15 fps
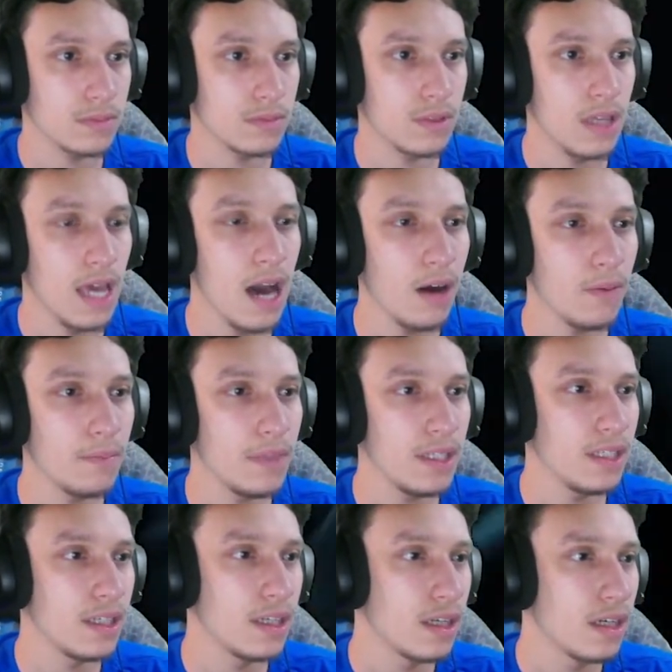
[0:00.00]
Help
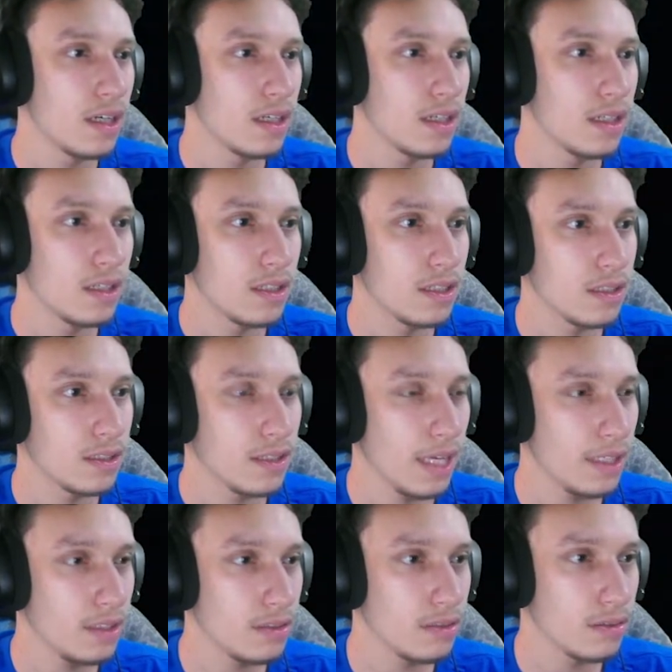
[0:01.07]
me.
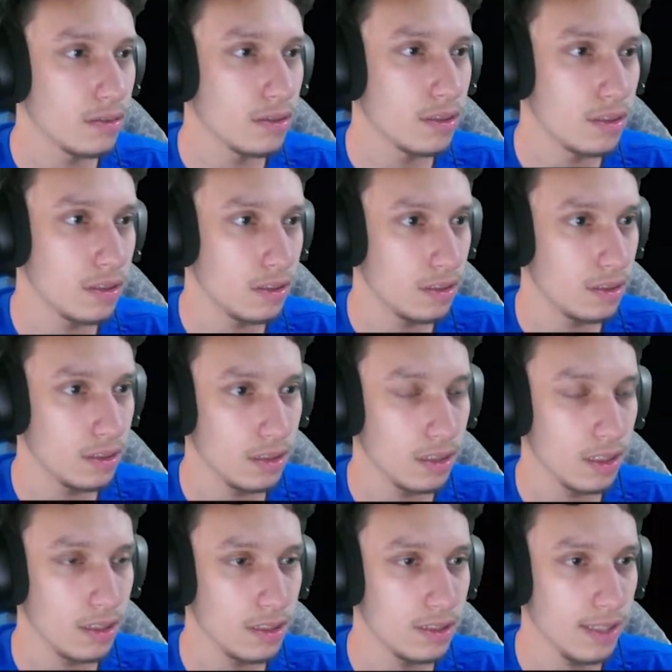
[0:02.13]
Thank you.
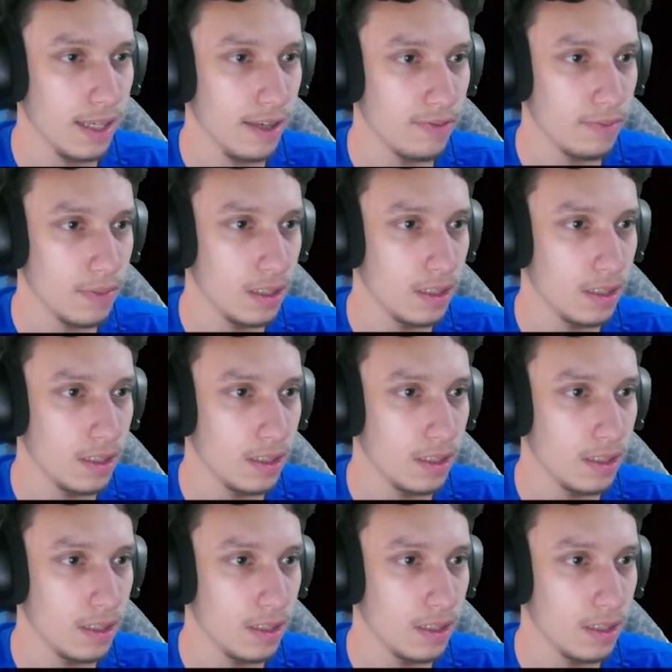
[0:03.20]
Oh, he saved me.